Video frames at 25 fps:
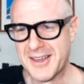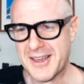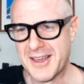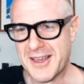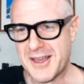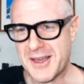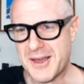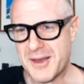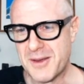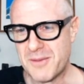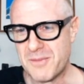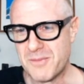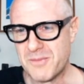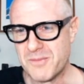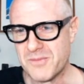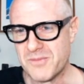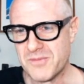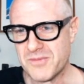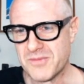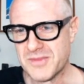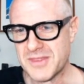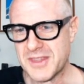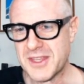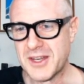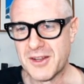
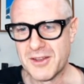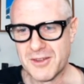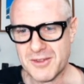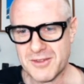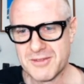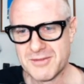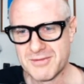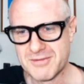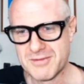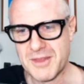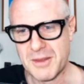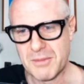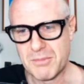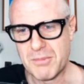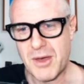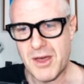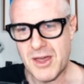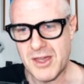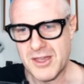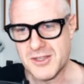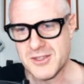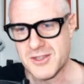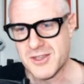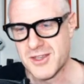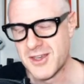You know, the
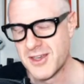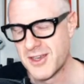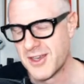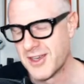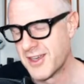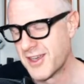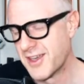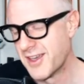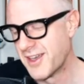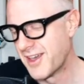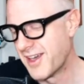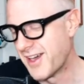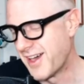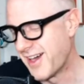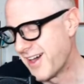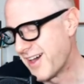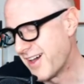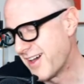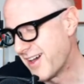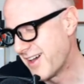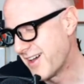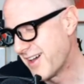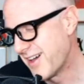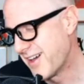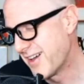pies.
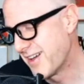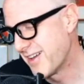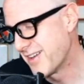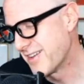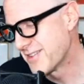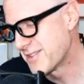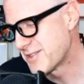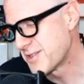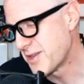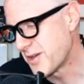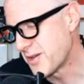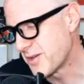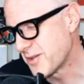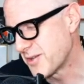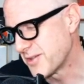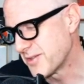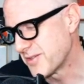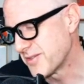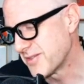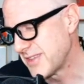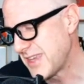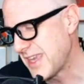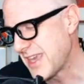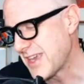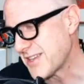
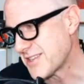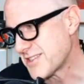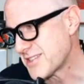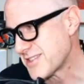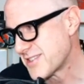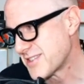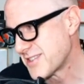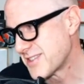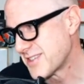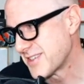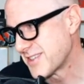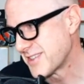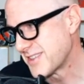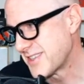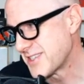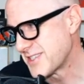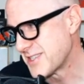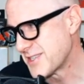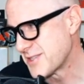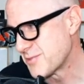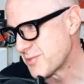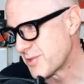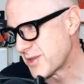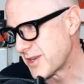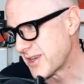So yes,
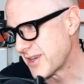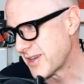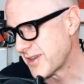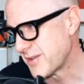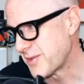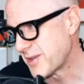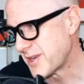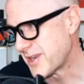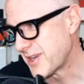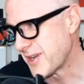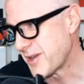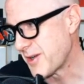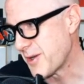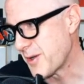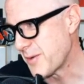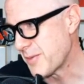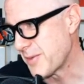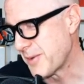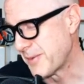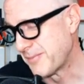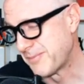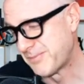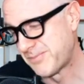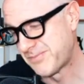this is what I hope